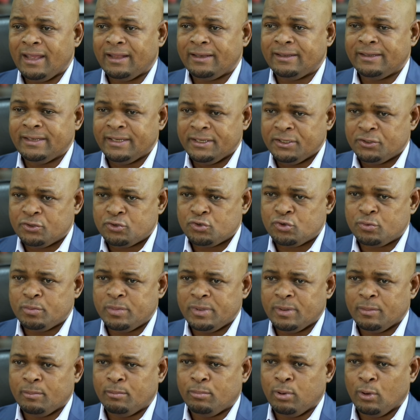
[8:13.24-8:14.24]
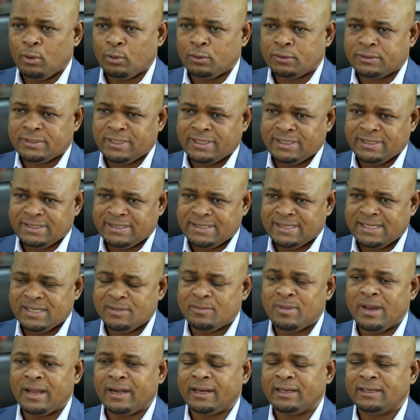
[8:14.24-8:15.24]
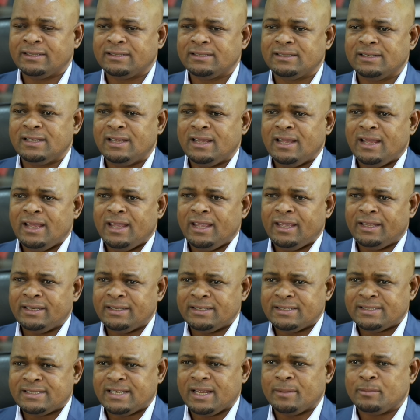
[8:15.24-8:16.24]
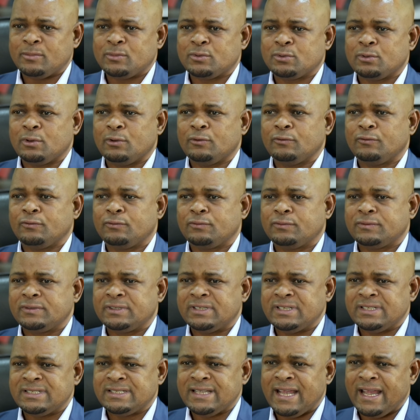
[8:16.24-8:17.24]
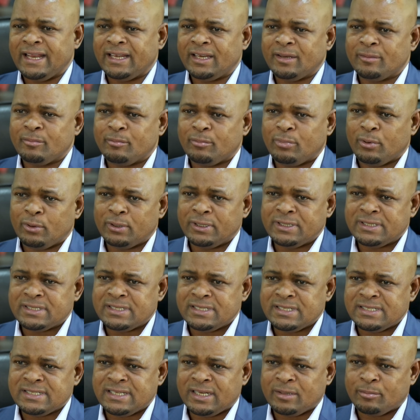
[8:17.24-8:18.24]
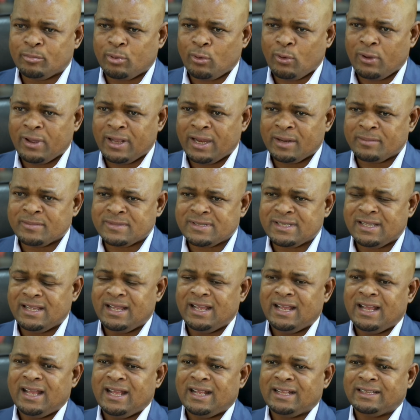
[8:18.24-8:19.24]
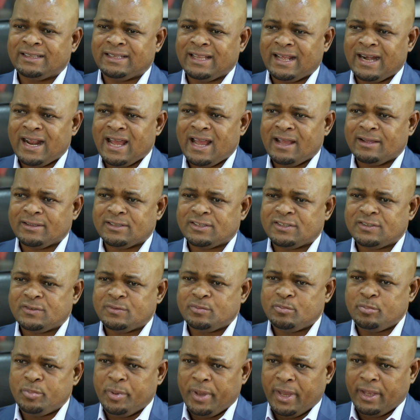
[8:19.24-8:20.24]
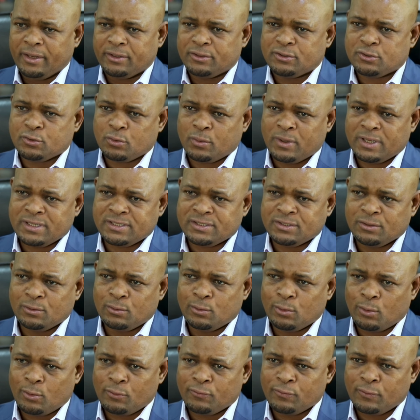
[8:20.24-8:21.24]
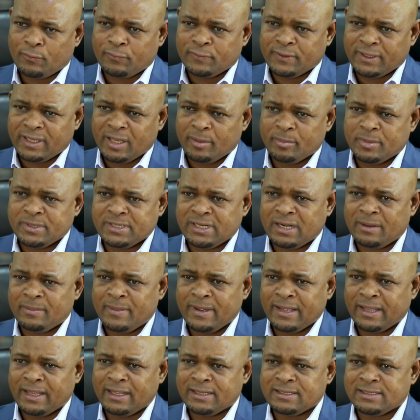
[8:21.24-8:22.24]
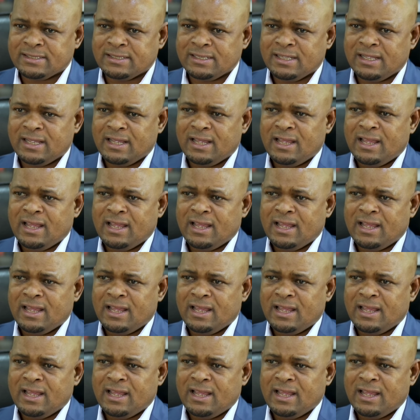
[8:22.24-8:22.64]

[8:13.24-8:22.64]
needs to be bold and deliberate in terms of designing policies and programs that are spearheaded towards the growth of the capital markets.